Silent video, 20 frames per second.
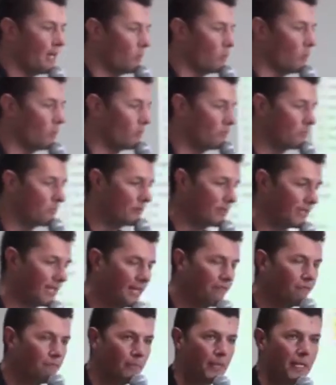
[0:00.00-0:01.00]
it will
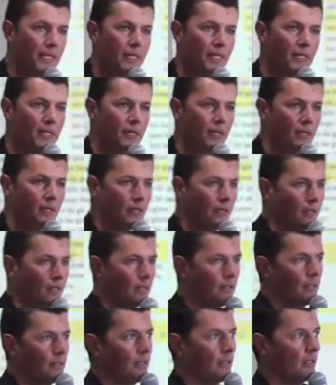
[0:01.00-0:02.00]
give me
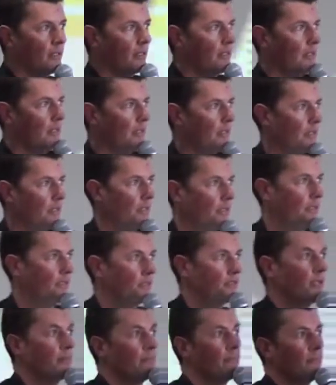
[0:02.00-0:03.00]

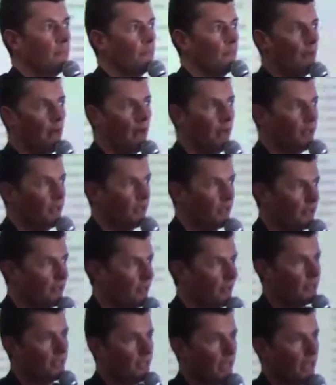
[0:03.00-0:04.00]
some either
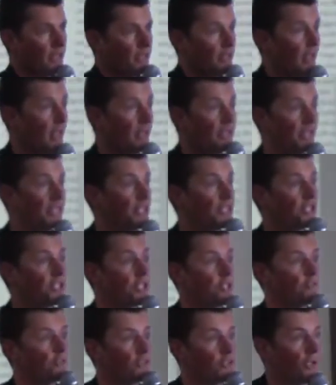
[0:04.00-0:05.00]
a
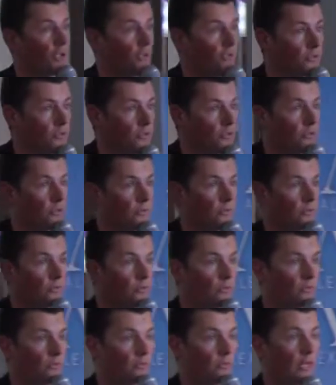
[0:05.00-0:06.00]
niche result
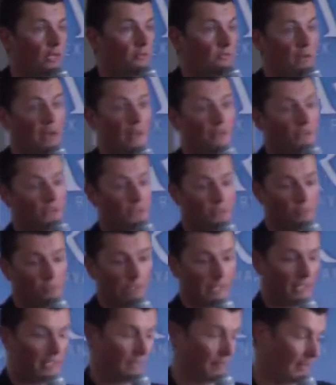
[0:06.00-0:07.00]
right? Rather than just
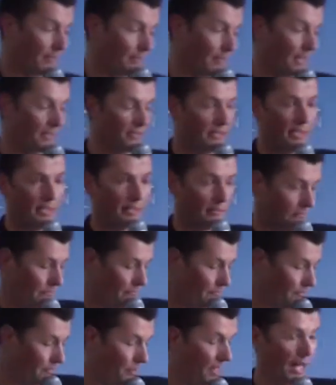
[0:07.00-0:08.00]
bringing a, a basic
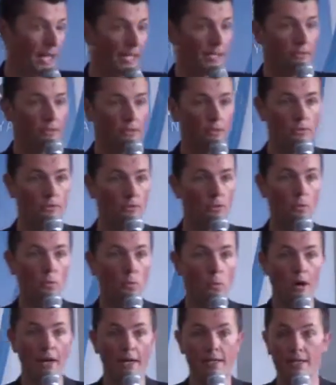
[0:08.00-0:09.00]
black or
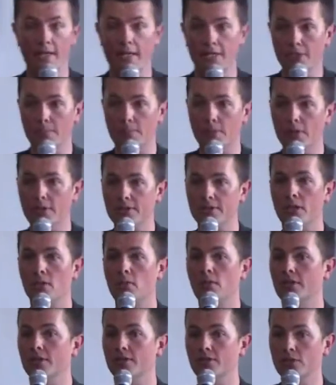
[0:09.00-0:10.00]
white lunchbox, I
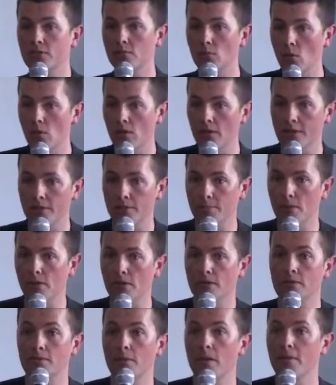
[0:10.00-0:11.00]
want a small
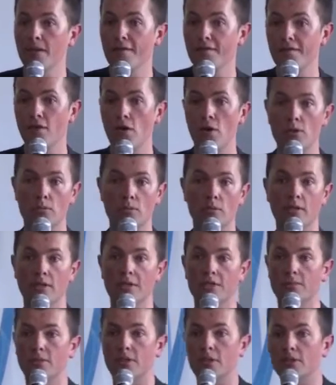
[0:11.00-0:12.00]
lunchbox, maybe a foldable
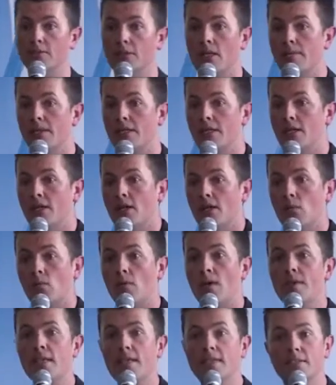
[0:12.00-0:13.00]
lunchbox, maybe
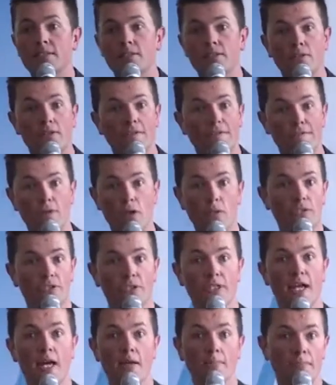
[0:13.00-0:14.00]
one that sort of
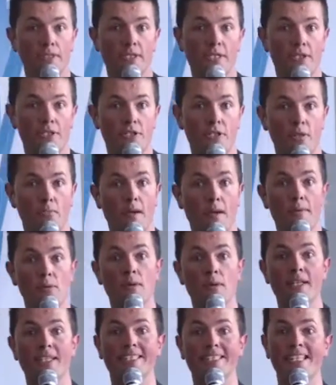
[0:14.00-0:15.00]
folds down potentially, maybe
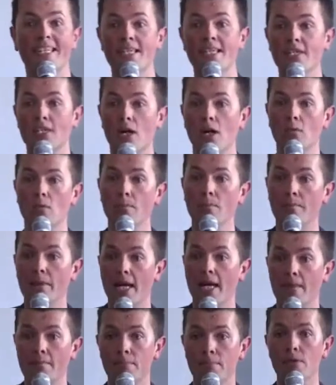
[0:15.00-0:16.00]
one that's eco or
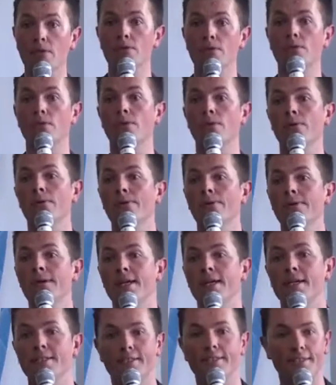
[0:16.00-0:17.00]
bamboo or
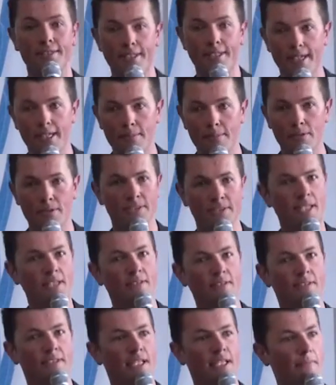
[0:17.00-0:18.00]
sustainable. Does
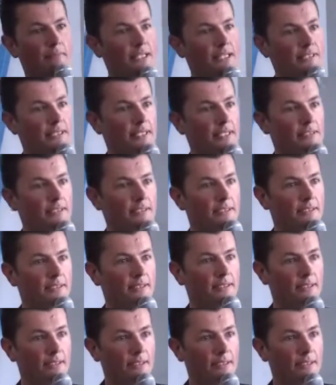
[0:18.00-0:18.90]
that does that make sense?